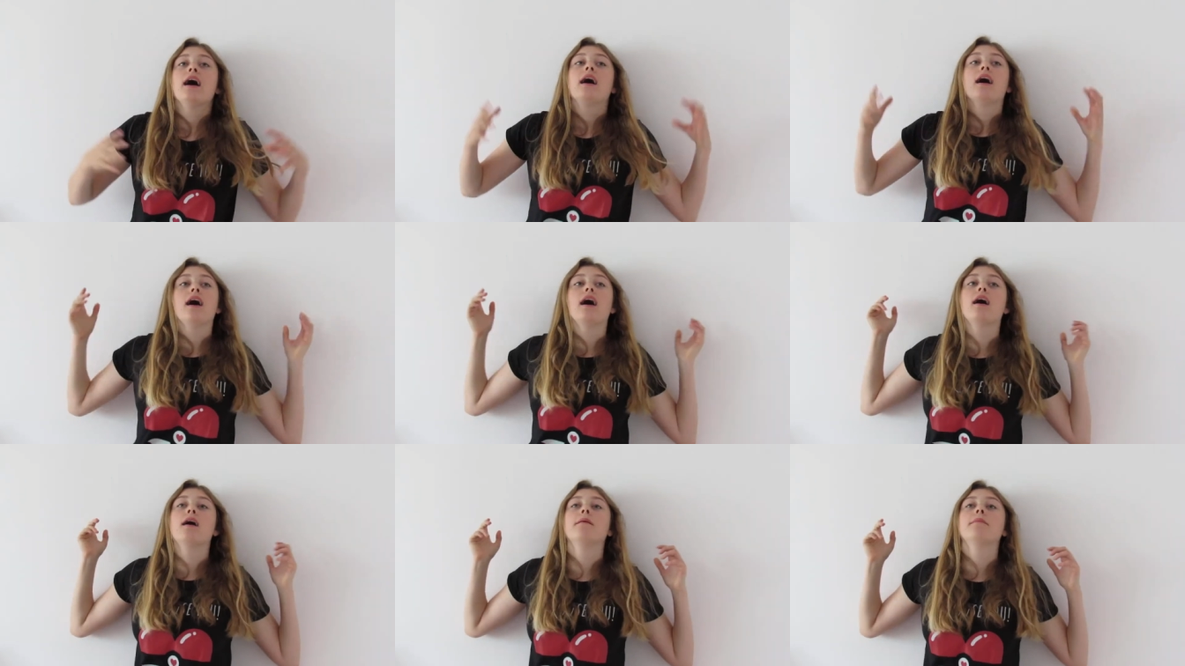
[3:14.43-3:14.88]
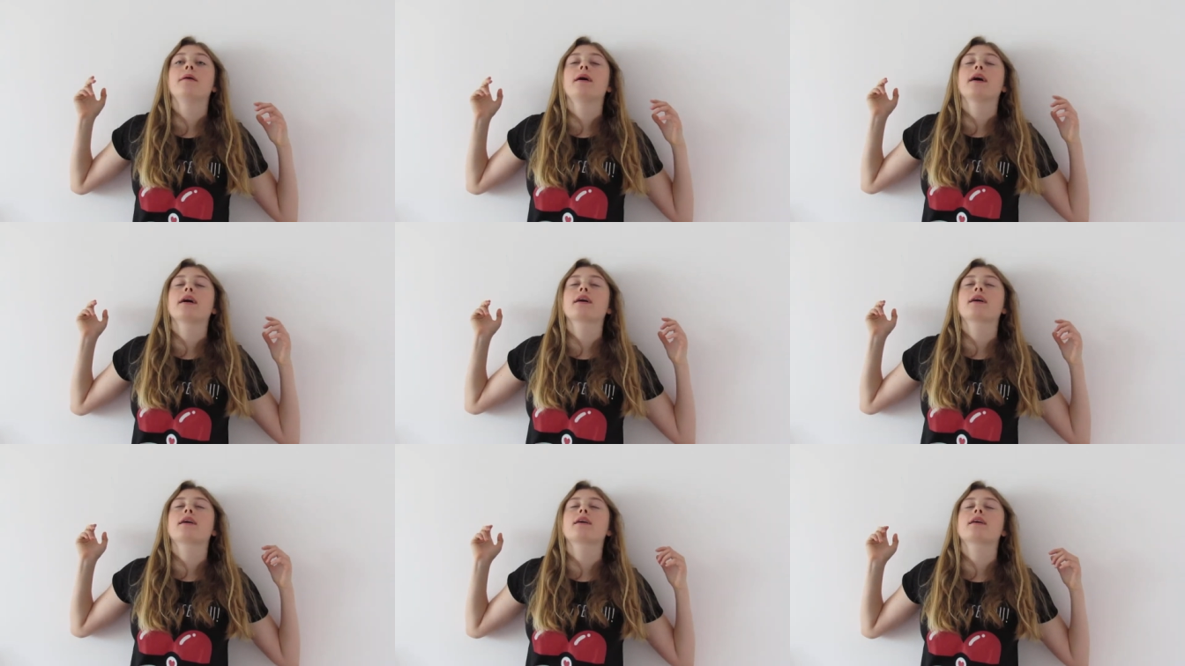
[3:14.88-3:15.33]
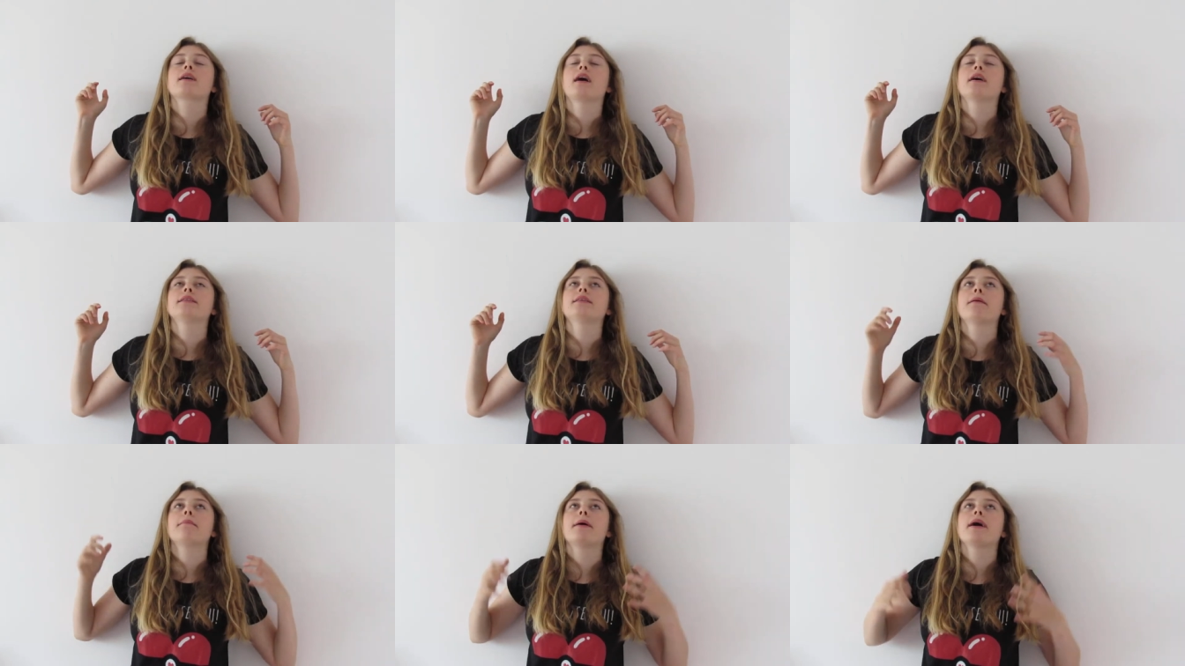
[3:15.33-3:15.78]
oh my
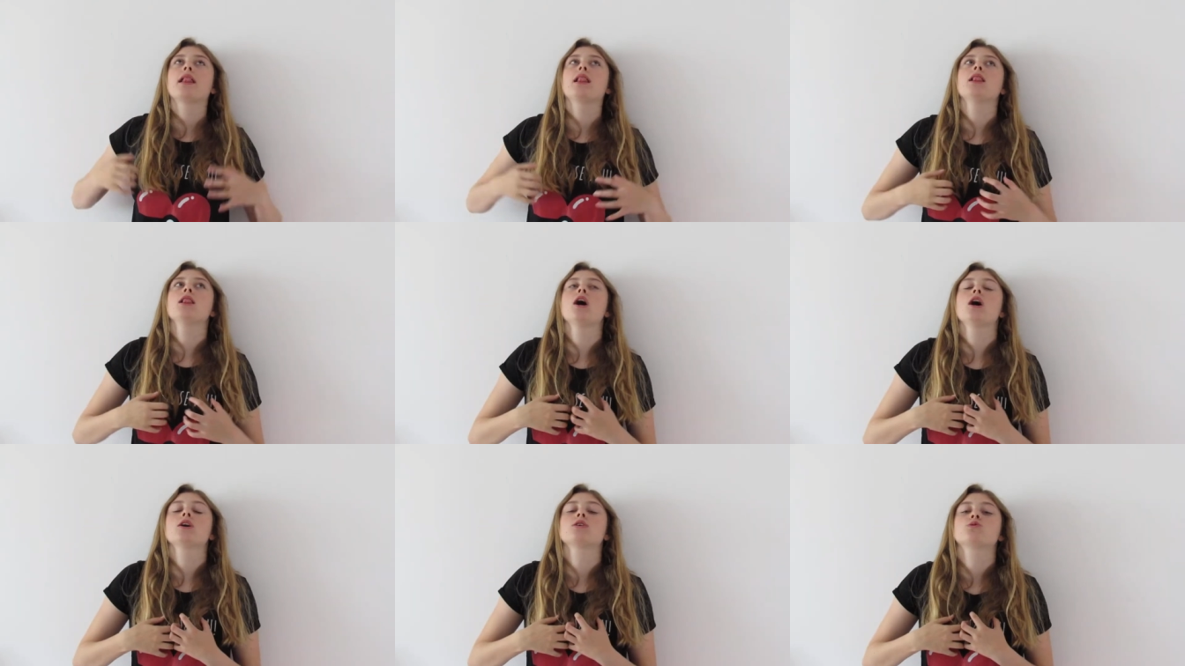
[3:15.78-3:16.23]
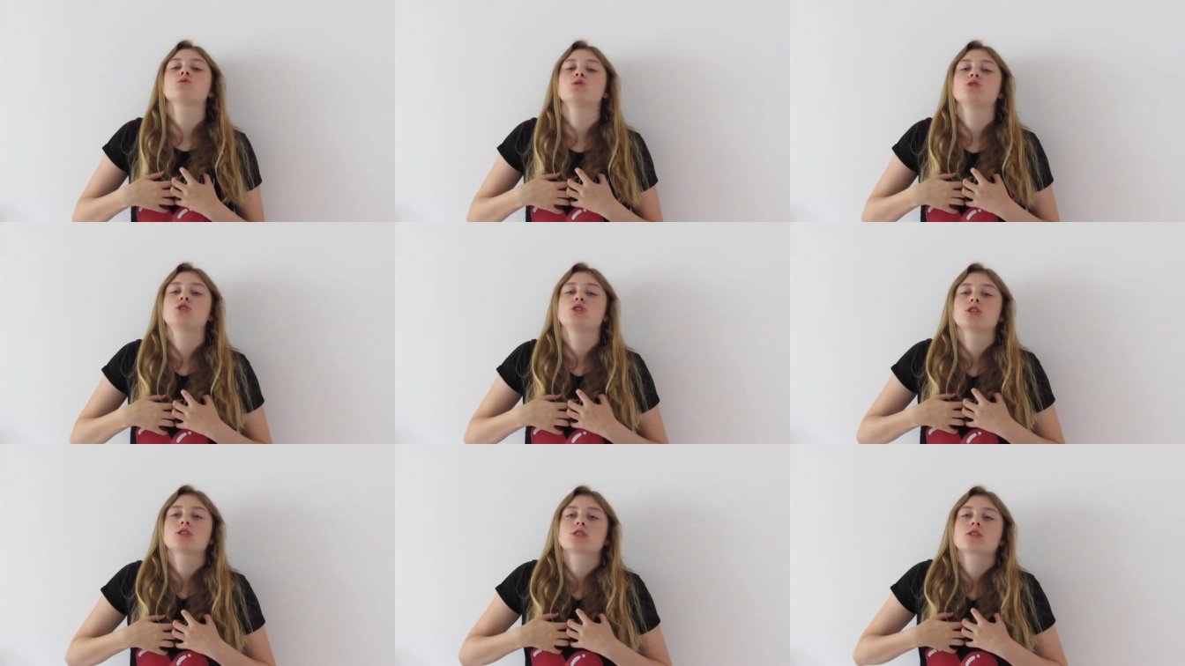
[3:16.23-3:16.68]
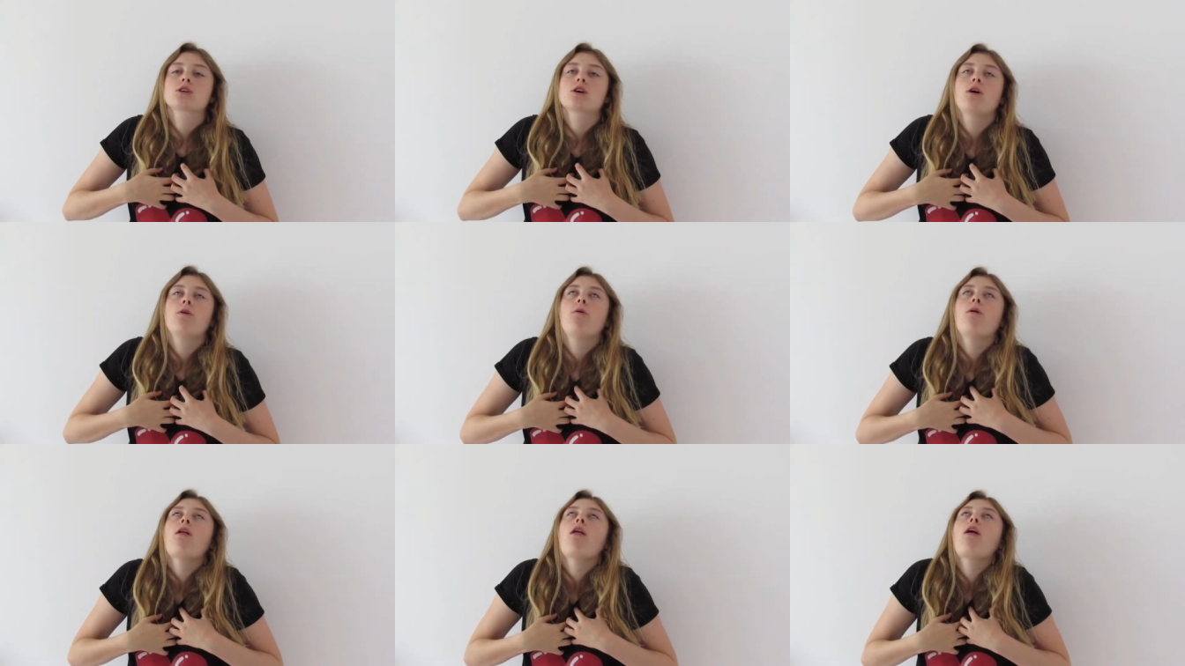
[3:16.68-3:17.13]
god that my lungs would just
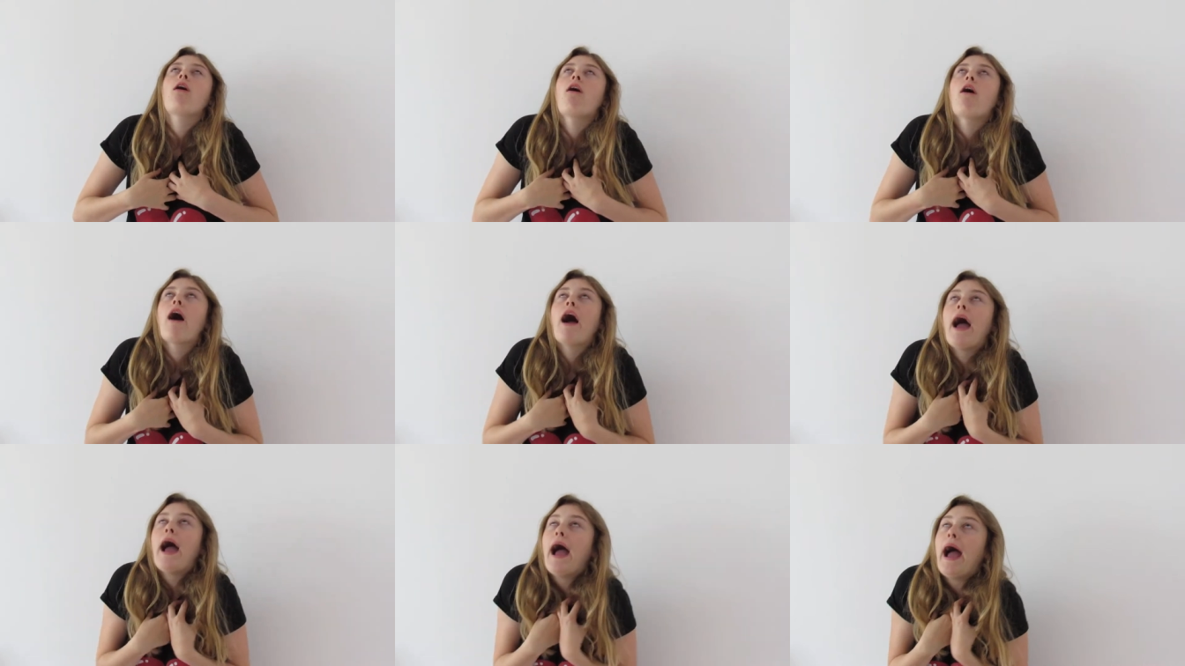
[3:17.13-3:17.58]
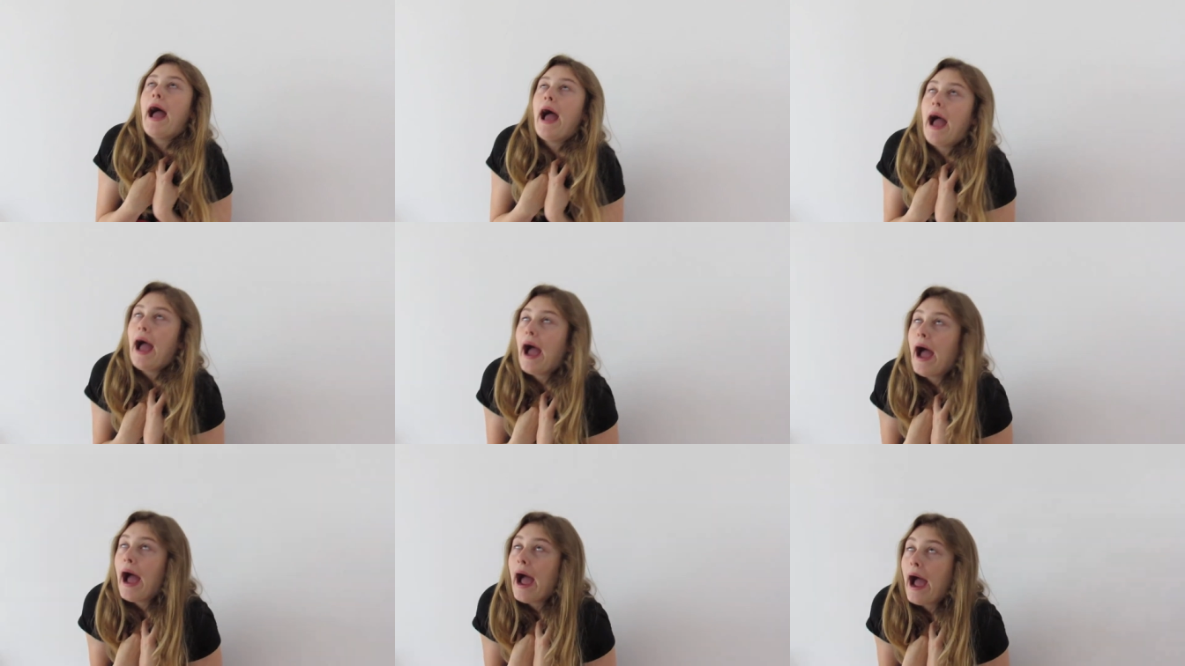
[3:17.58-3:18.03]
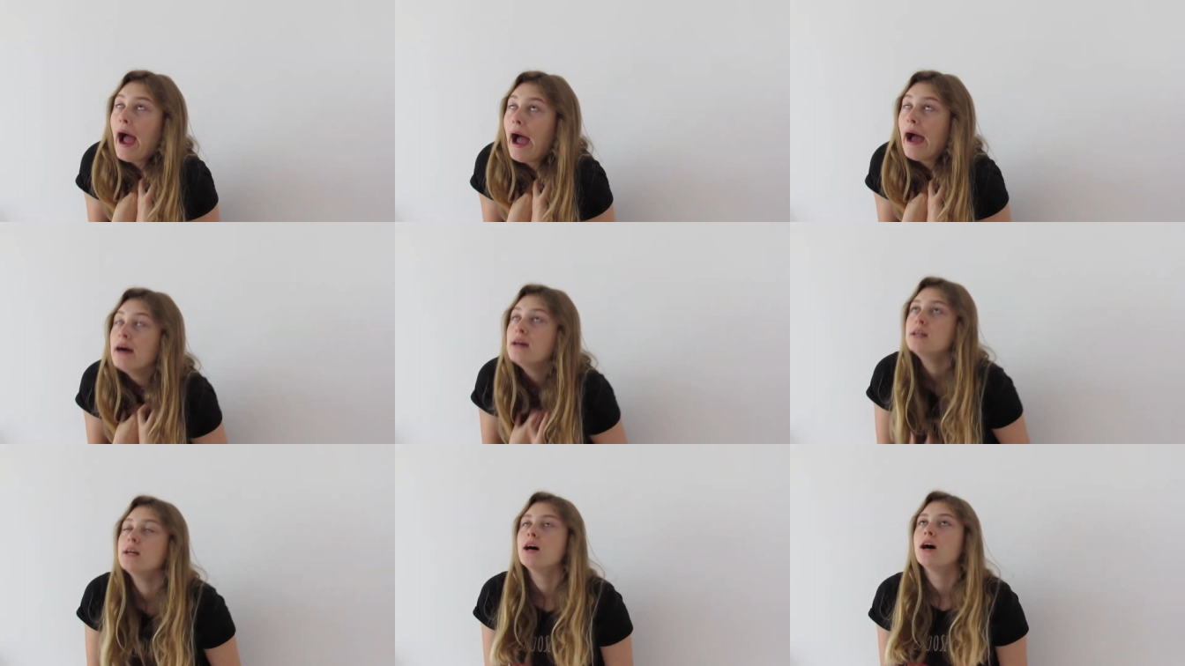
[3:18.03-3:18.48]
go
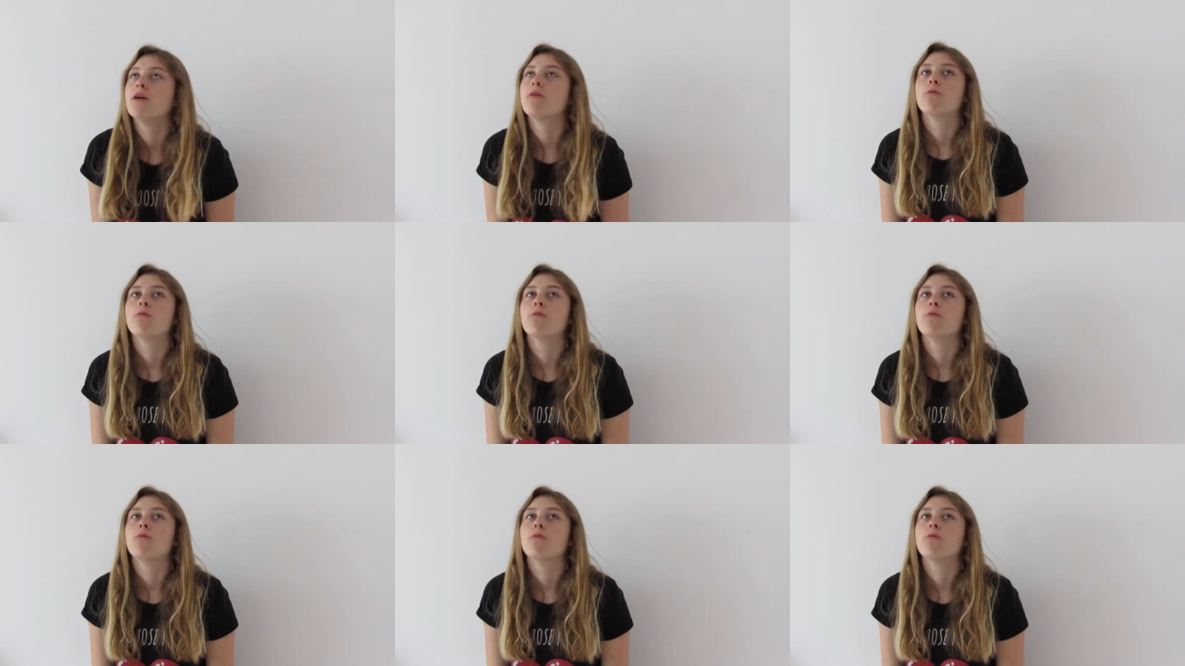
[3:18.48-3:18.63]
ah!